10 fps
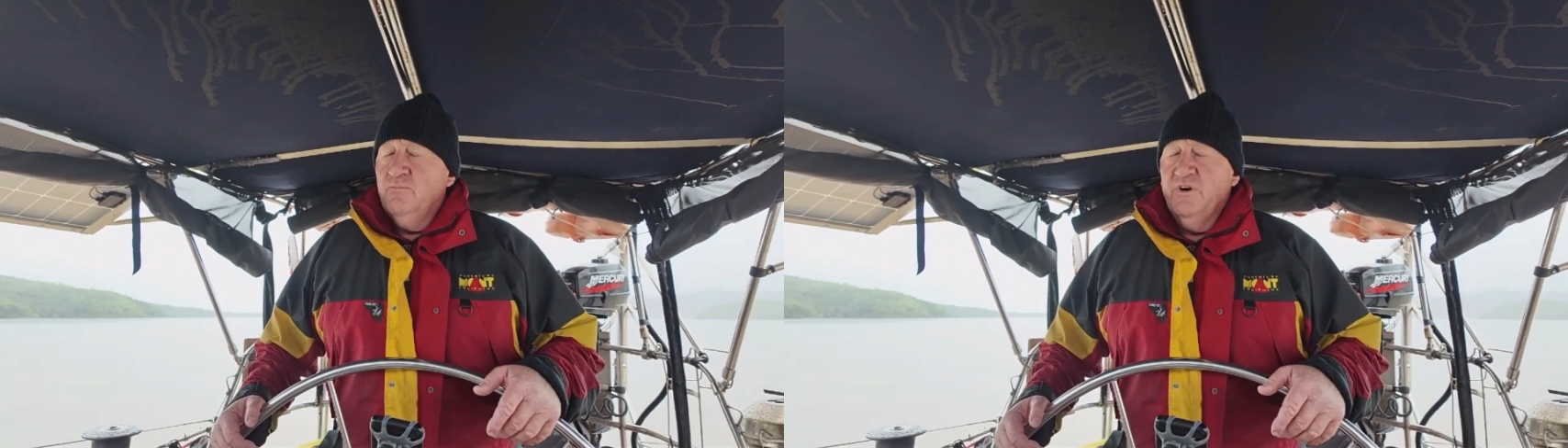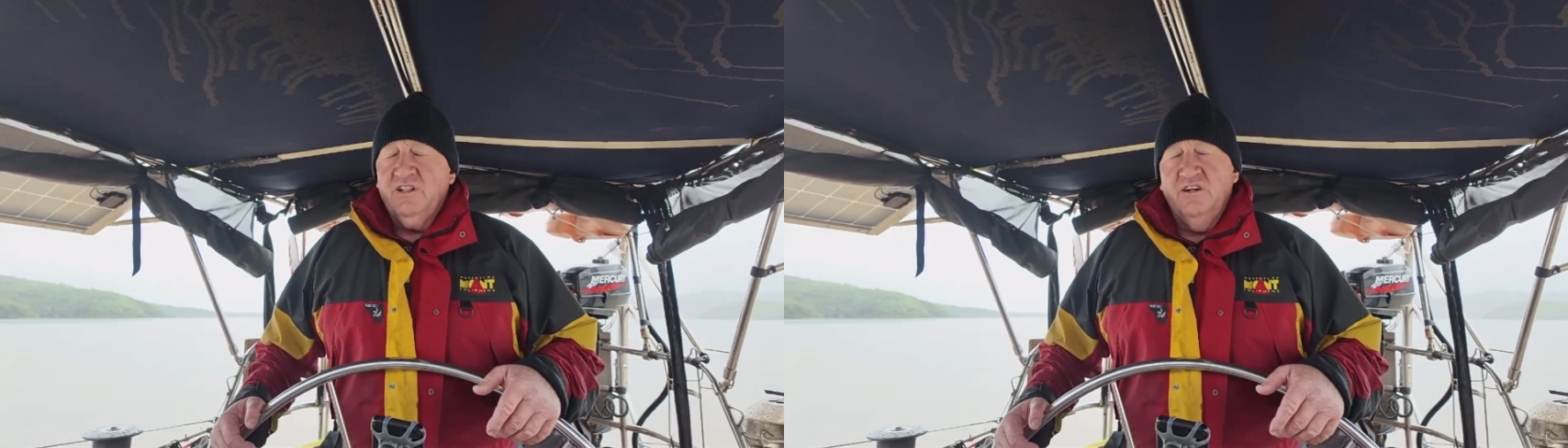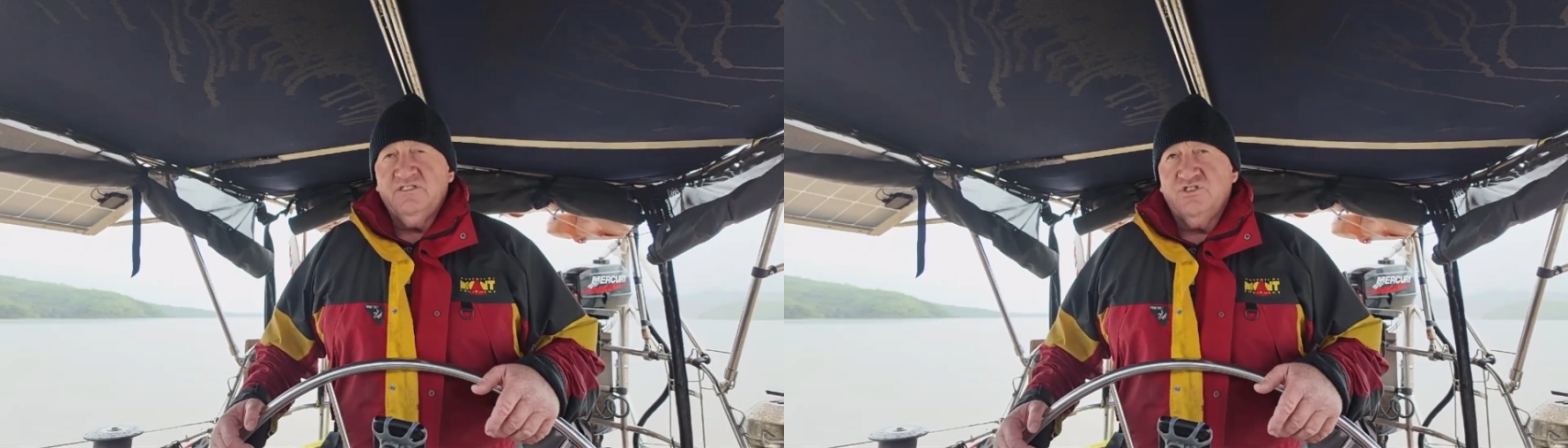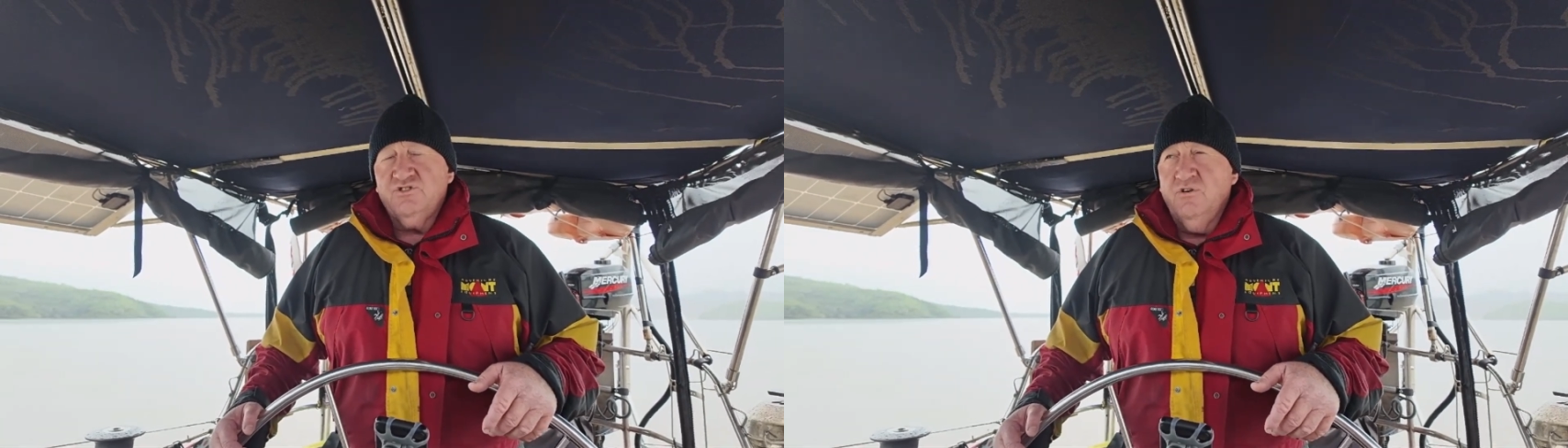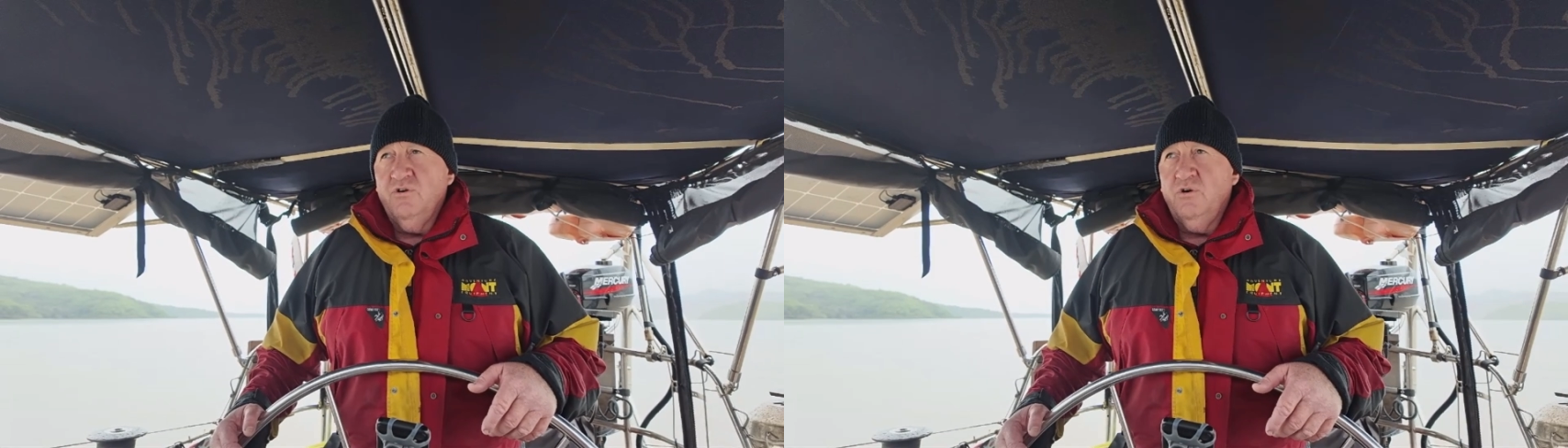pretty close to
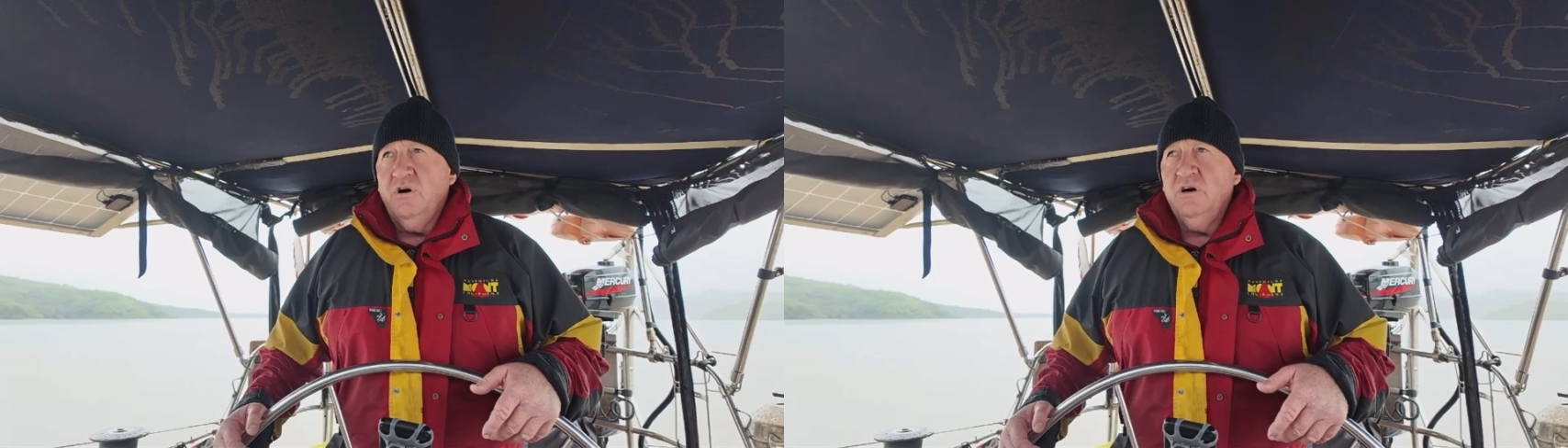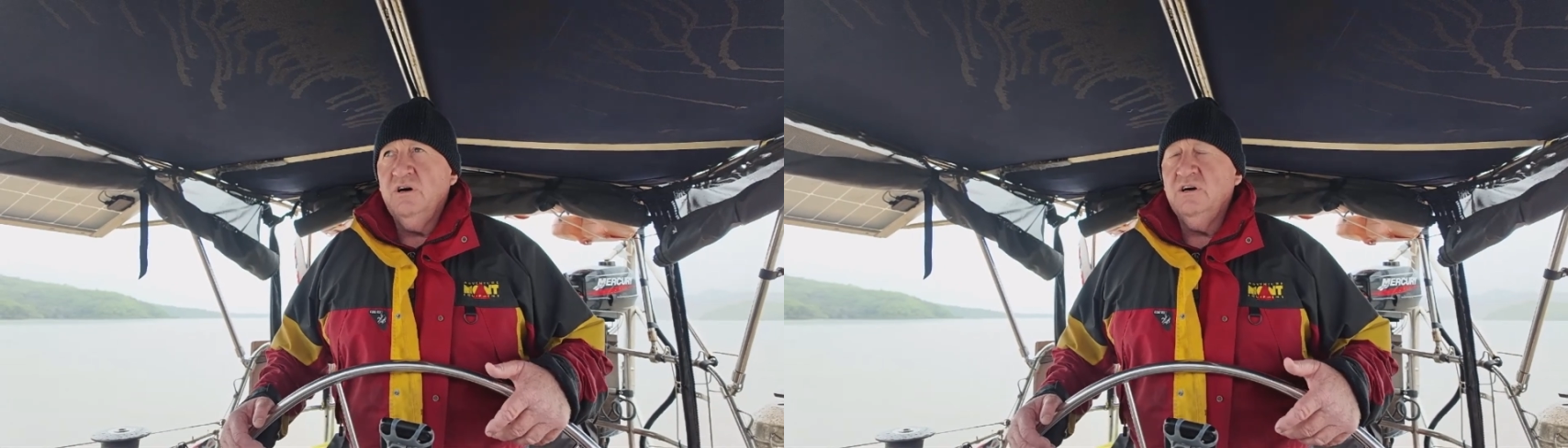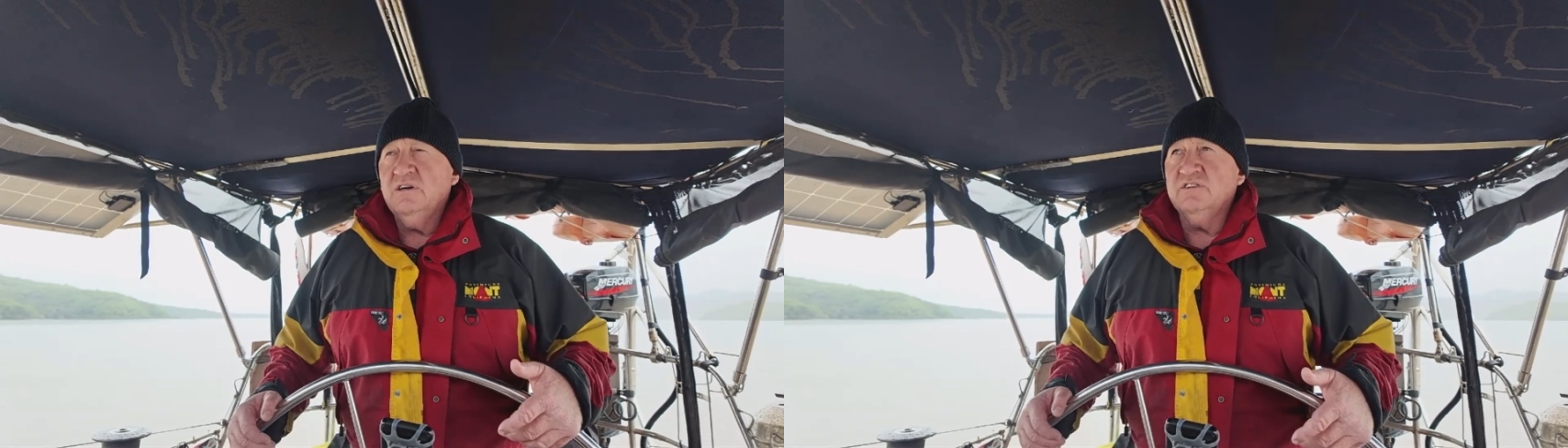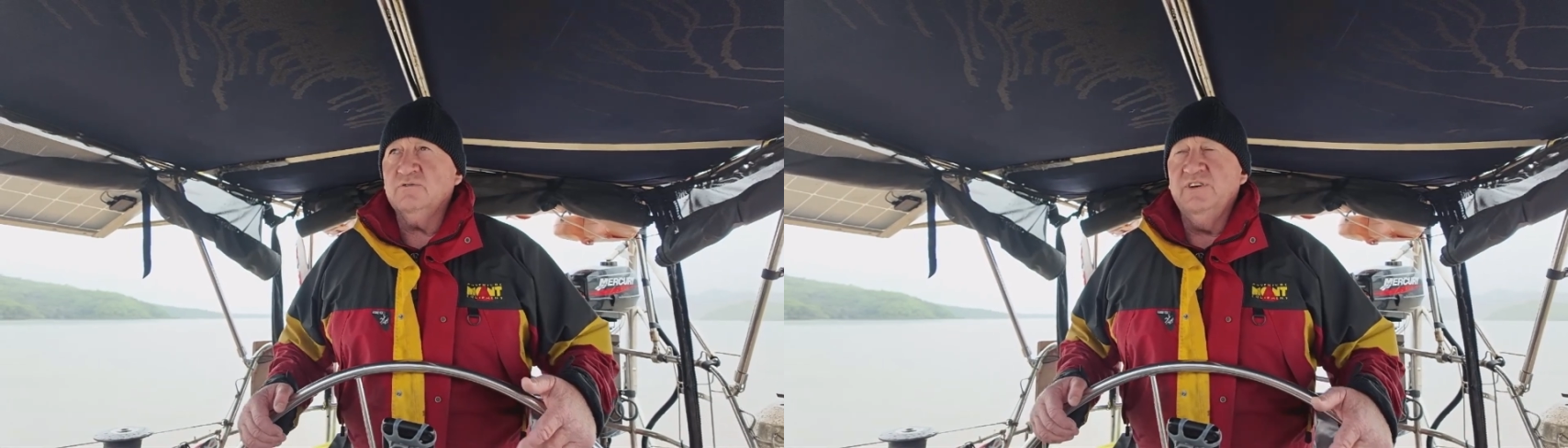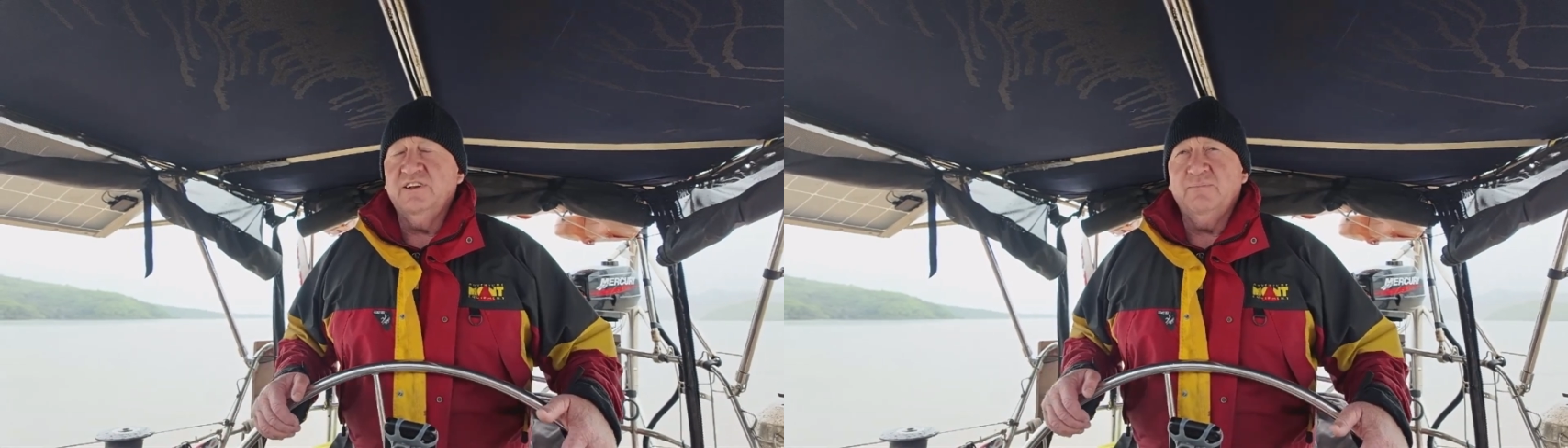shore because
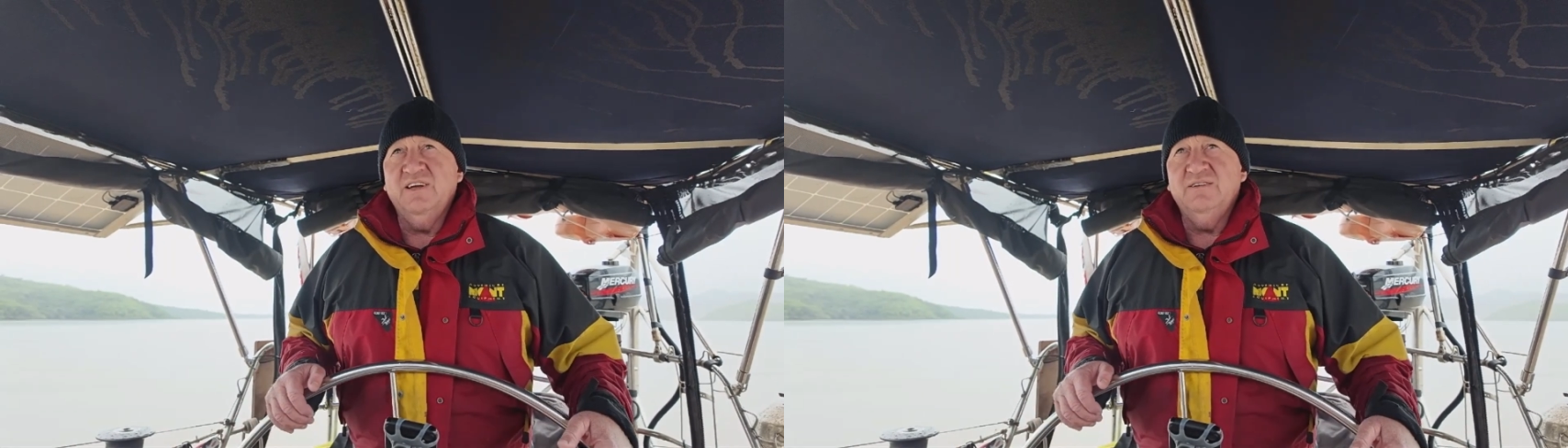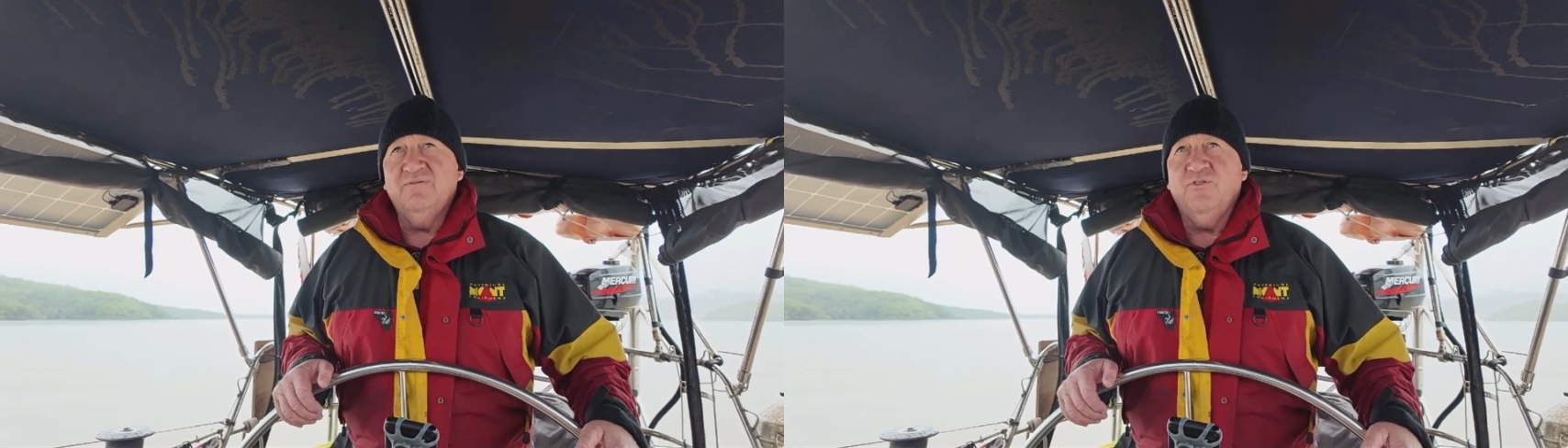the wind had been